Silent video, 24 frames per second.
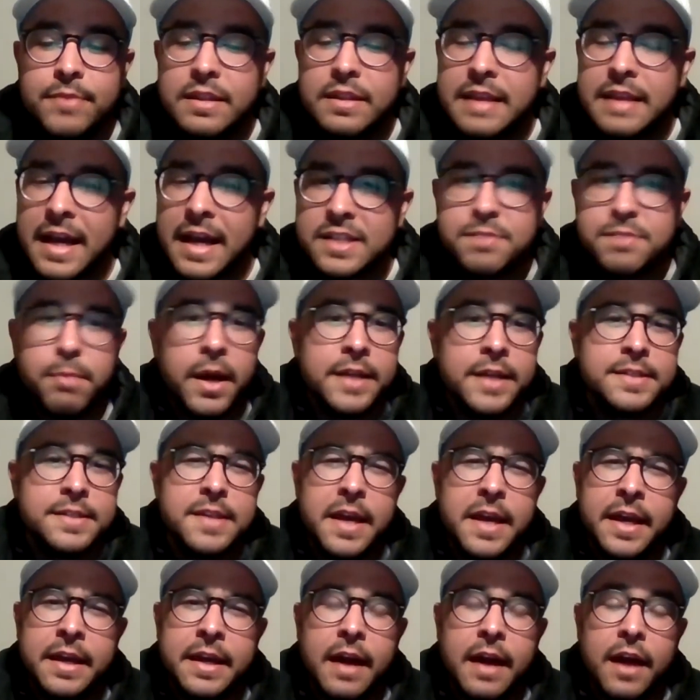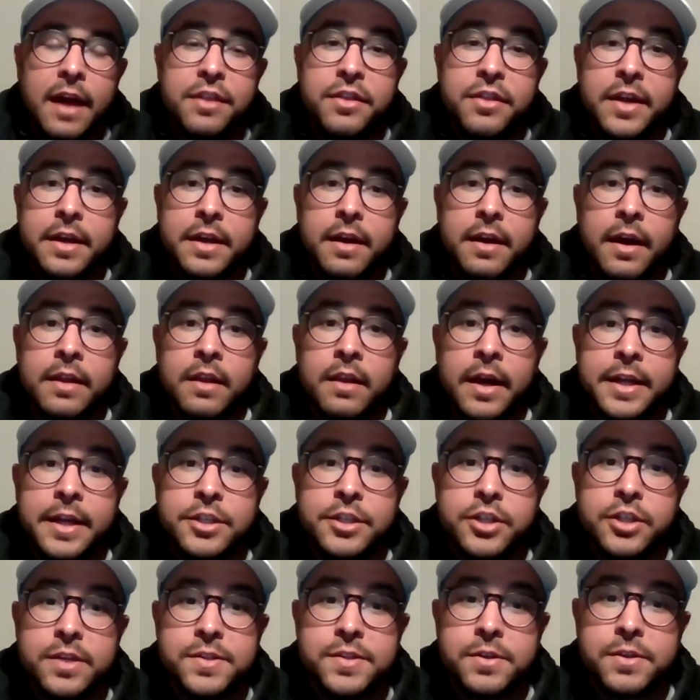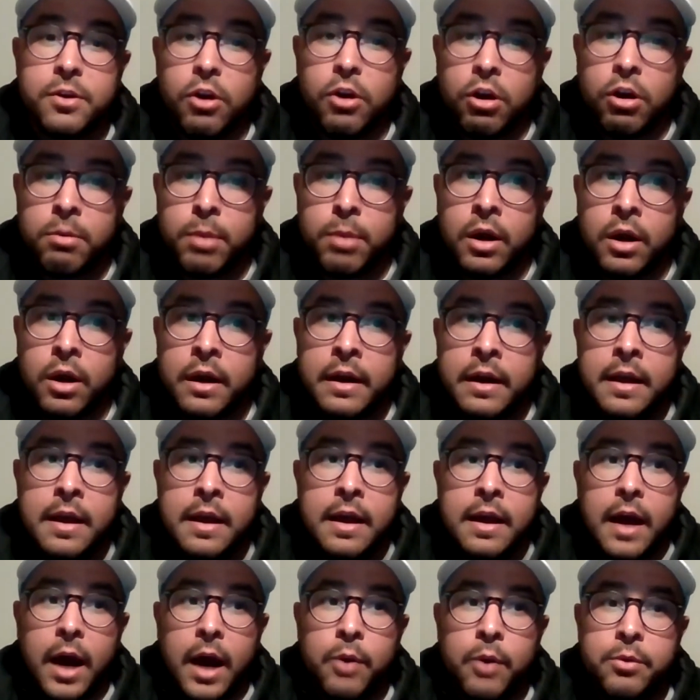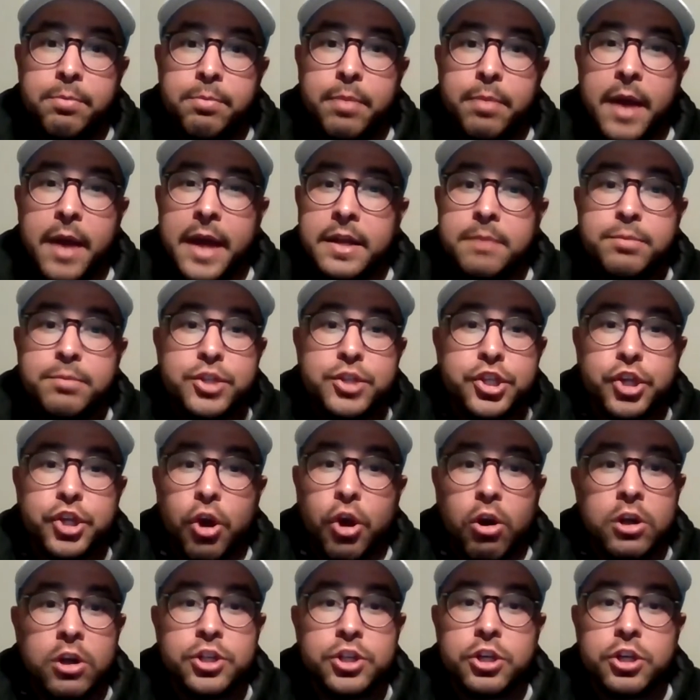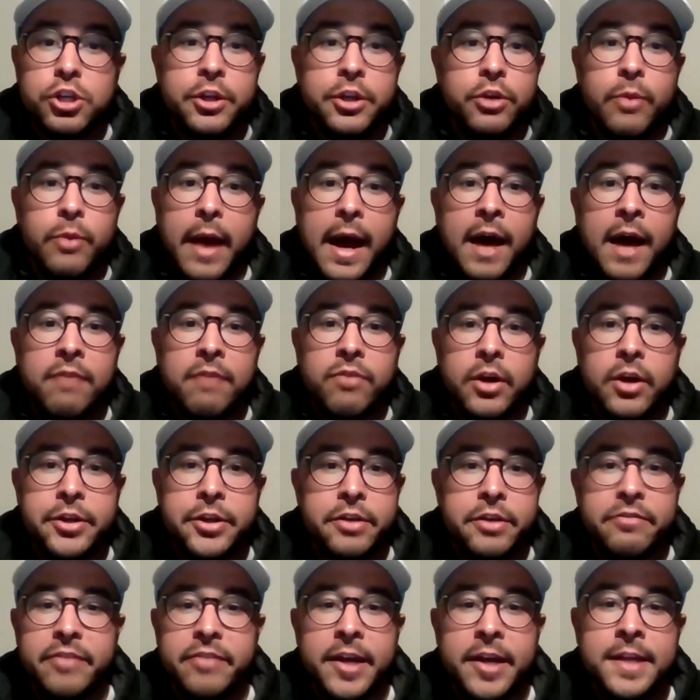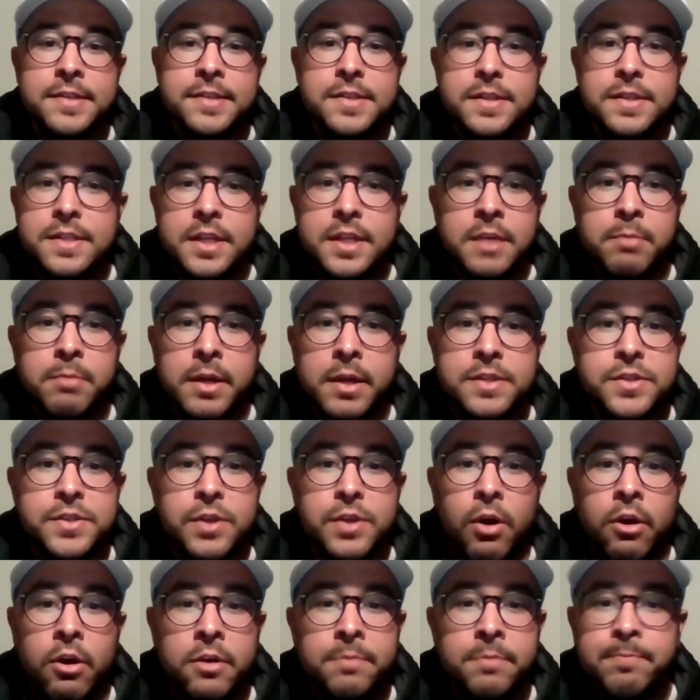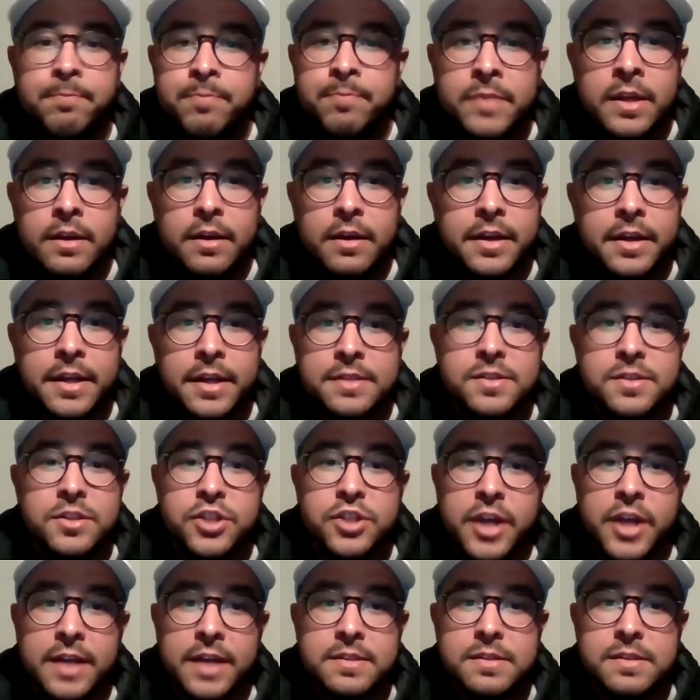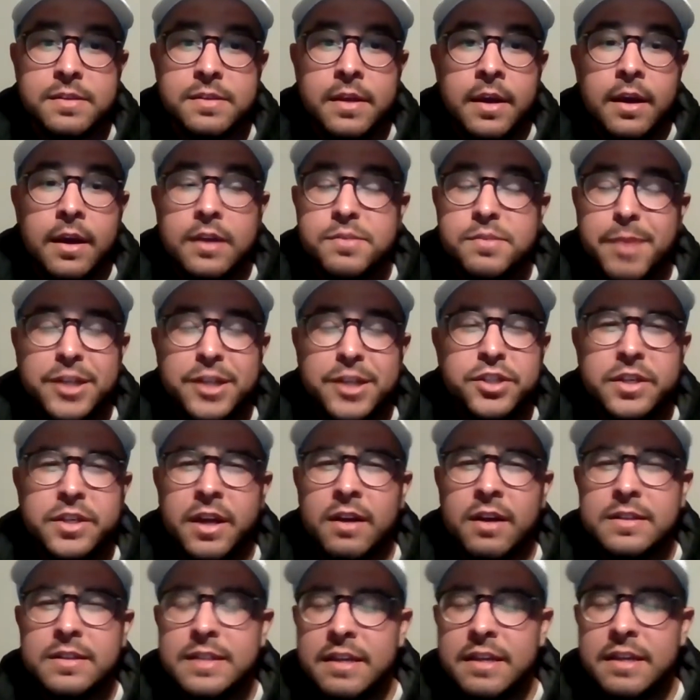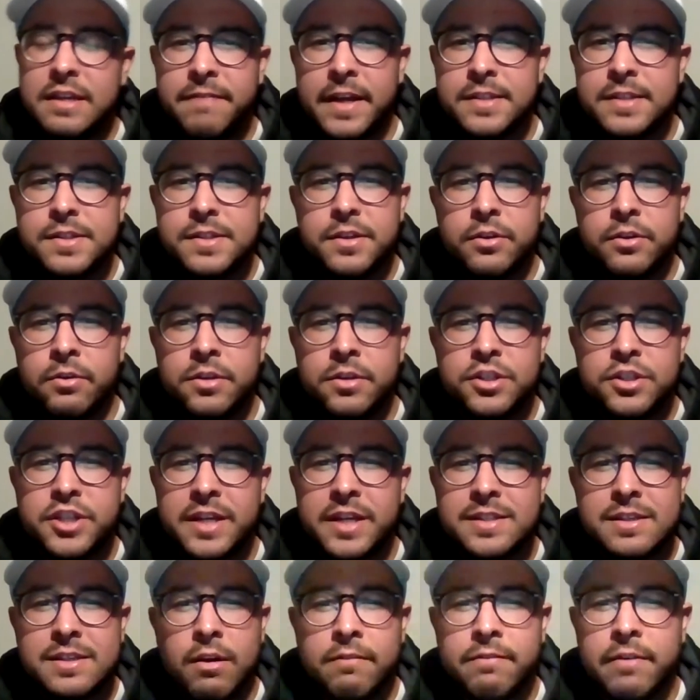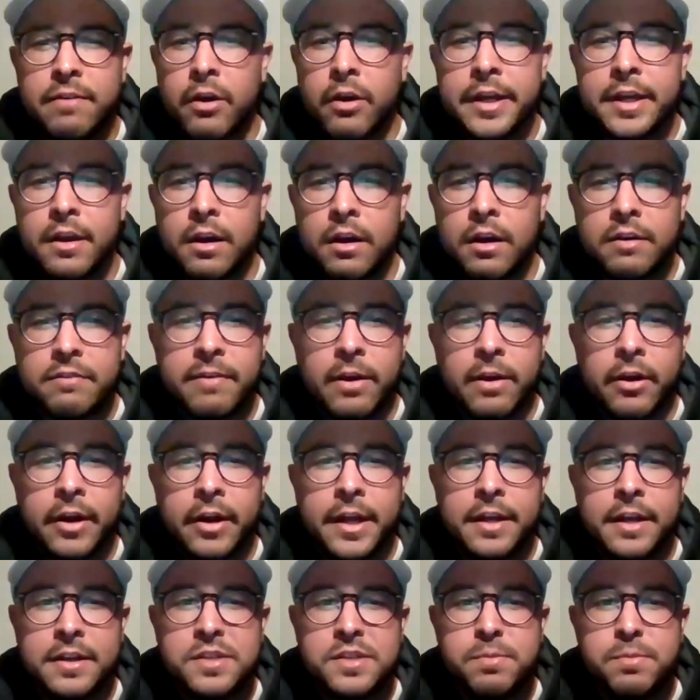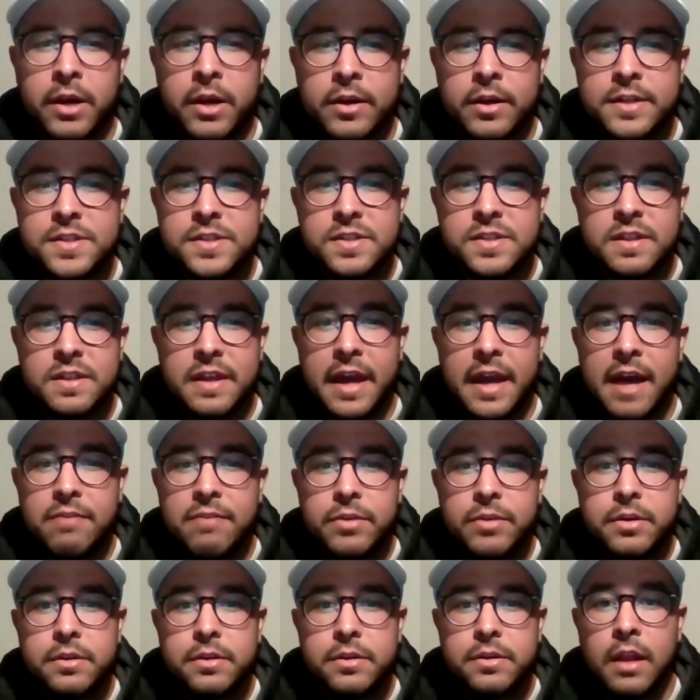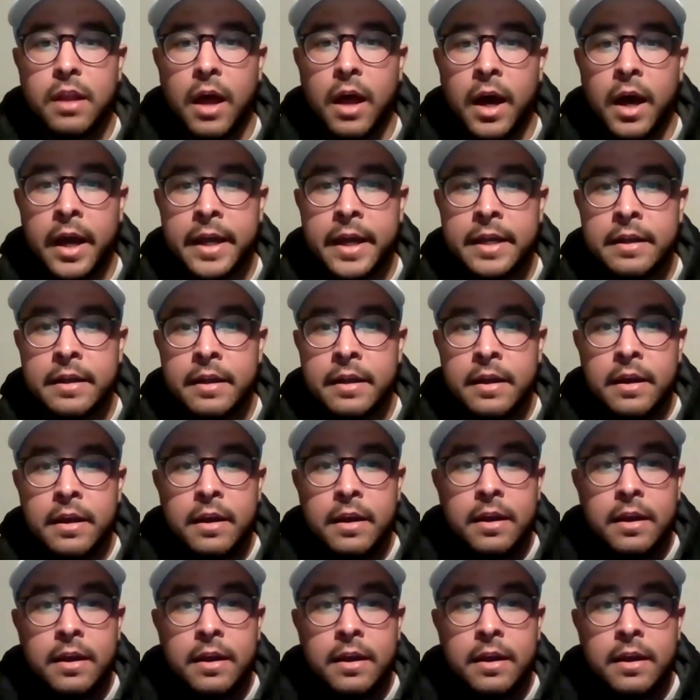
That's my take. I think I like Justin Herbert. Any Charger you have on your fantasy team, I'd start him against the Jets, especially on defense. You know, the Jets are very young, very inexperienced. They have a good line,